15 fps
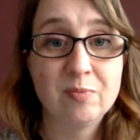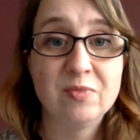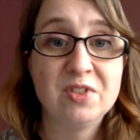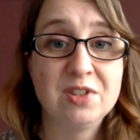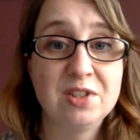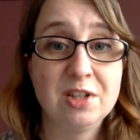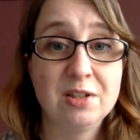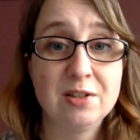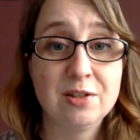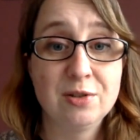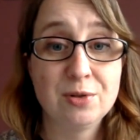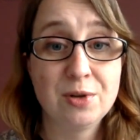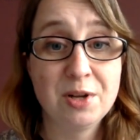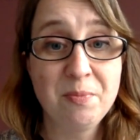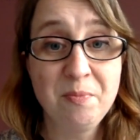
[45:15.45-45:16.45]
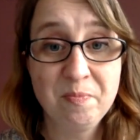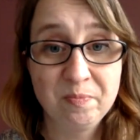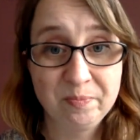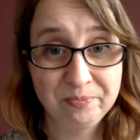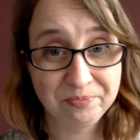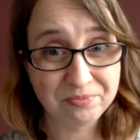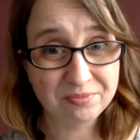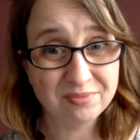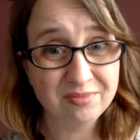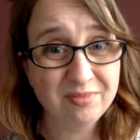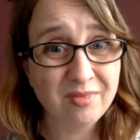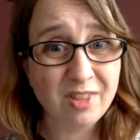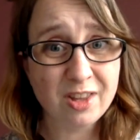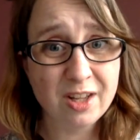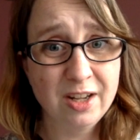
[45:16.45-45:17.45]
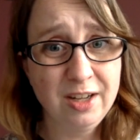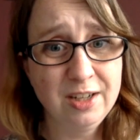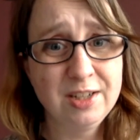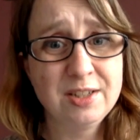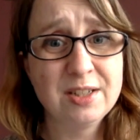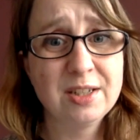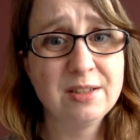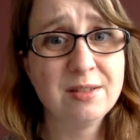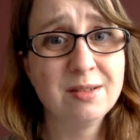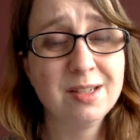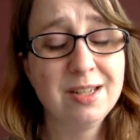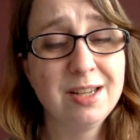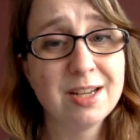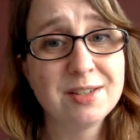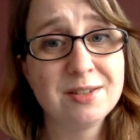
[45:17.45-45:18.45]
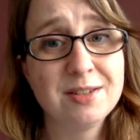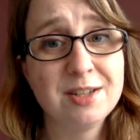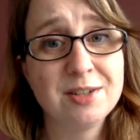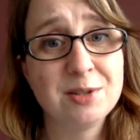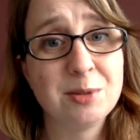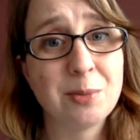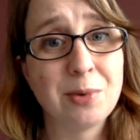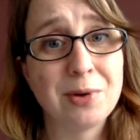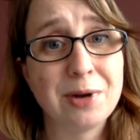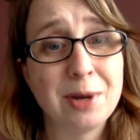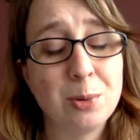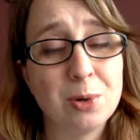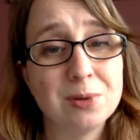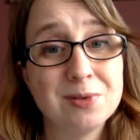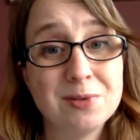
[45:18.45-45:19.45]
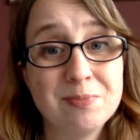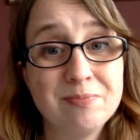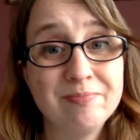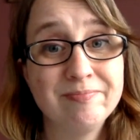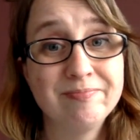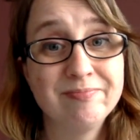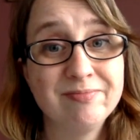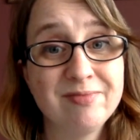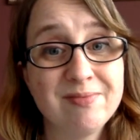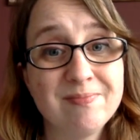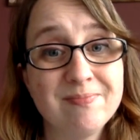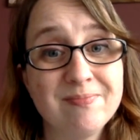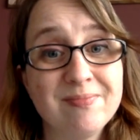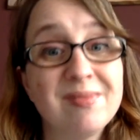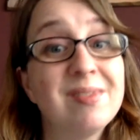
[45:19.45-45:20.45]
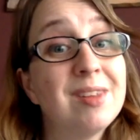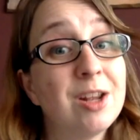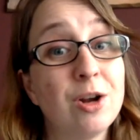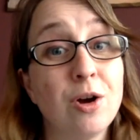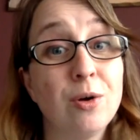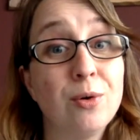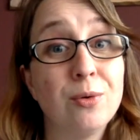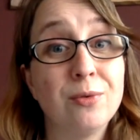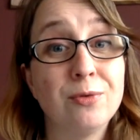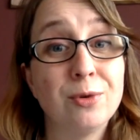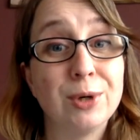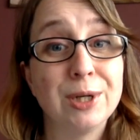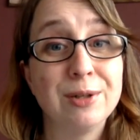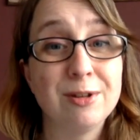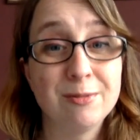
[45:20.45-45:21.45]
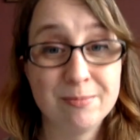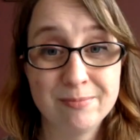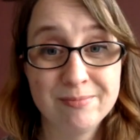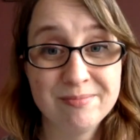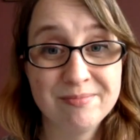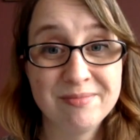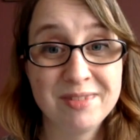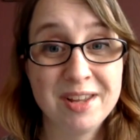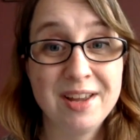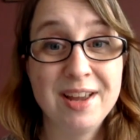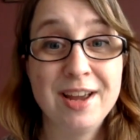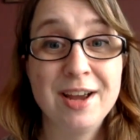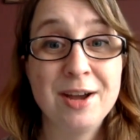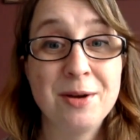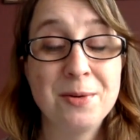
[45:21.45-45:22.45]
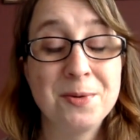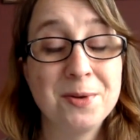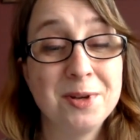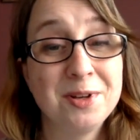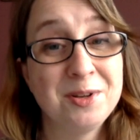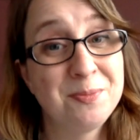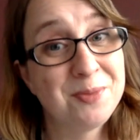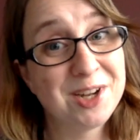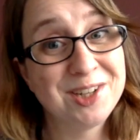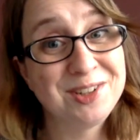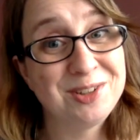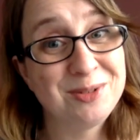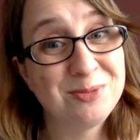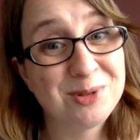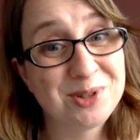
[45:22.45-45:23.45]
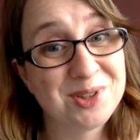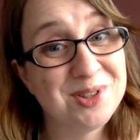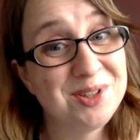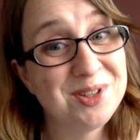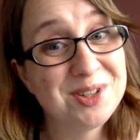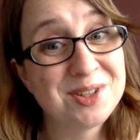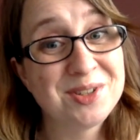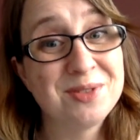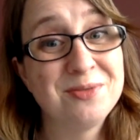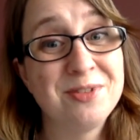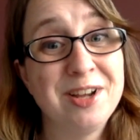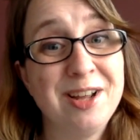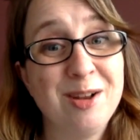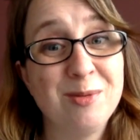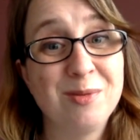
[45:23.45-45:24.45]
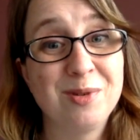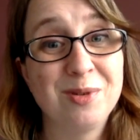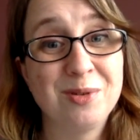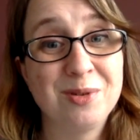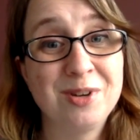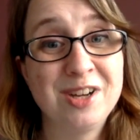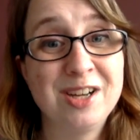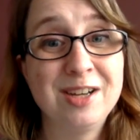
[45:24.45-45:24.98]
sent it to him. And he said, yes, that's the one I want. Go look for it. The pattern was not available